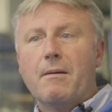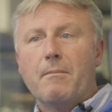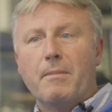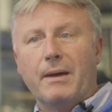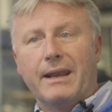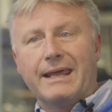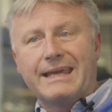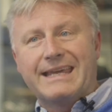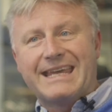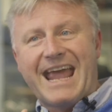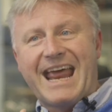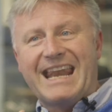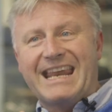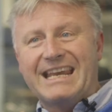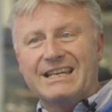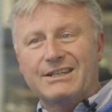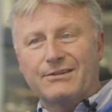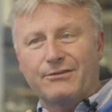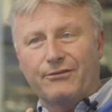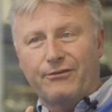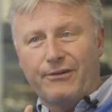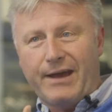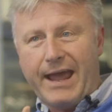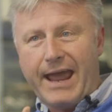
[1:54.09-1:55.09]
But again,
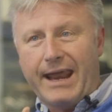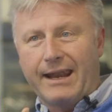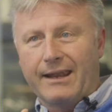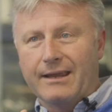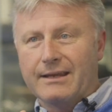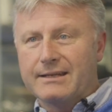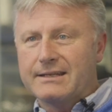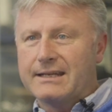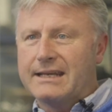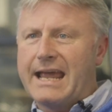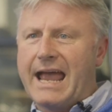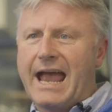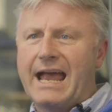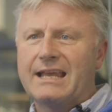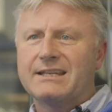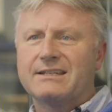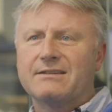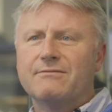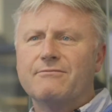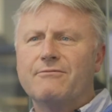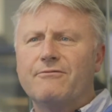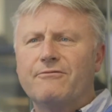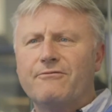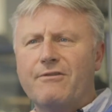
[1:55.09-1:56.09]
it's fanless, and it has
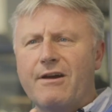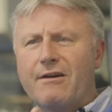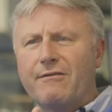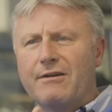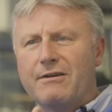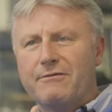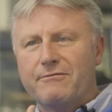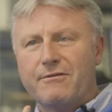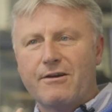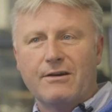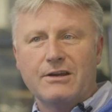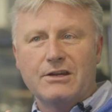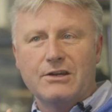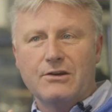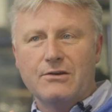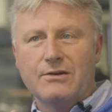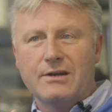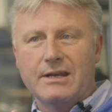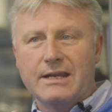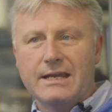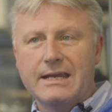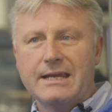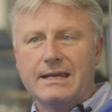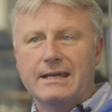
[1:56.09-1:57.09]
some very, very
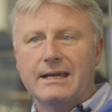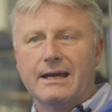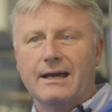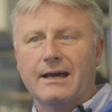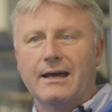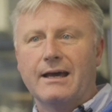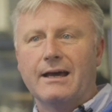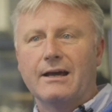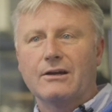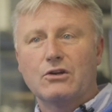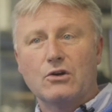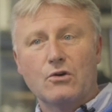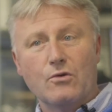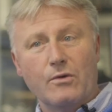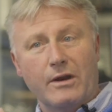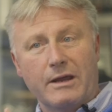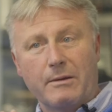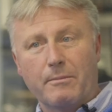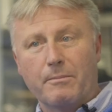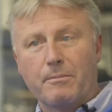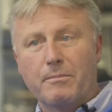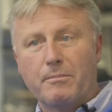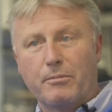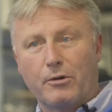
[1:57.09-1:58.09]
unique
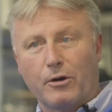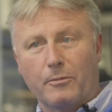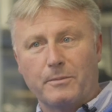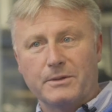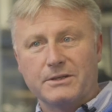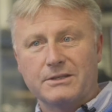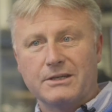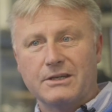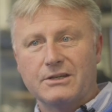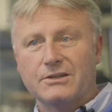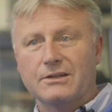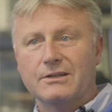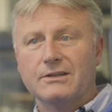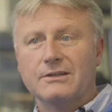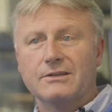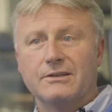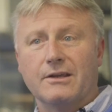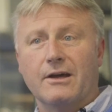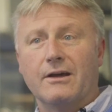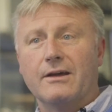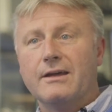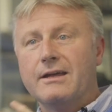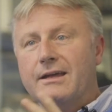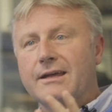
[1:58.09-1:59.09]
cooling propositions
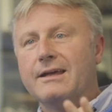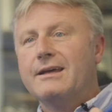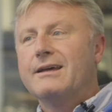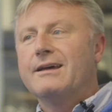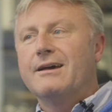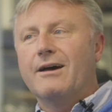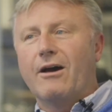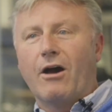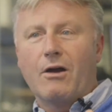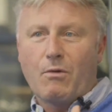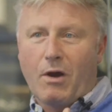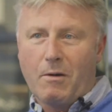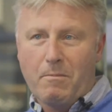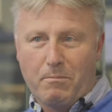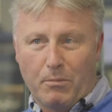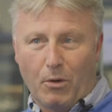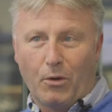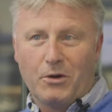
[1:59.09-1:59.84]
that I won't